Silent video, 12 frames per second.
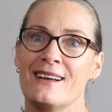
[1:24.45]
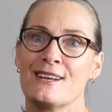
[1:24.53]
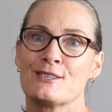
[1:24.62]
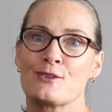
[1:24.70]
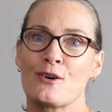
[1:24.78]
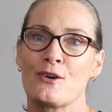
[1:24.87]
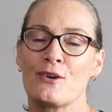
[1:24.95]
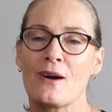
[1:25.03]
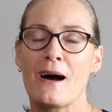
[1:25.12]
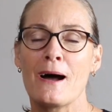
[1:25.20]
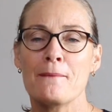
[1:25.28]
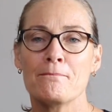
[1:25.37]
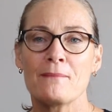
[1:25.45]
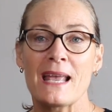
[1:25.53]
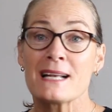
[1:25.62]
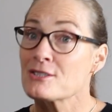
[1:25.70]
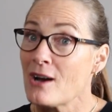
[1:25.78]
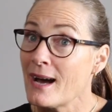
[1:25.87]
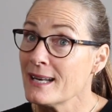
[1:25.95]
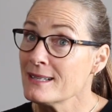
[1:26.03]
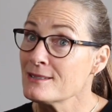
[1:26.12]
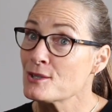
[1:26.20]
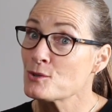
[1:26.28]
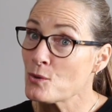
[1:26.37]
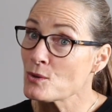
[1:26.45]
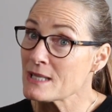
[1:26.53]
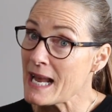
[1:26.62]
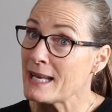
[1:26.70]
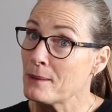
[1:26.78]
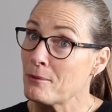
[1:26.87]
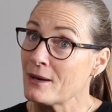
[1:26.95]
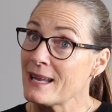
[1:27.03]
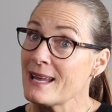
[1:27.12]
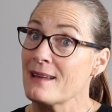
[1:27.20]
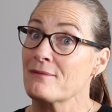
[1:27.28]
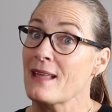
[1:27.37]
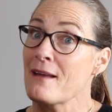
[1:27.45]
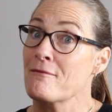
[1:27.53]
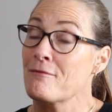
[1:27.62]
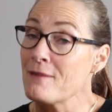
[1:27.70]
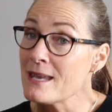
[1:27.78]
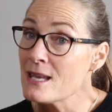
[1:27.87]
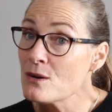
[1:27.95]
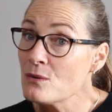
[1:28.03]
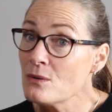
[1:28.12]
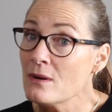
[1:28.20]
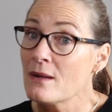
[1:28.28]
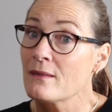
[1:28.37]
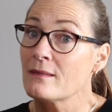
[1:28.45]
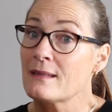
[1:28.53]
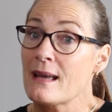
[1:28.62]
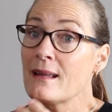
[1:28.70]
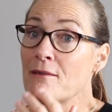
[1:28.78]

So I'm excited to talk to anybody if they feel that,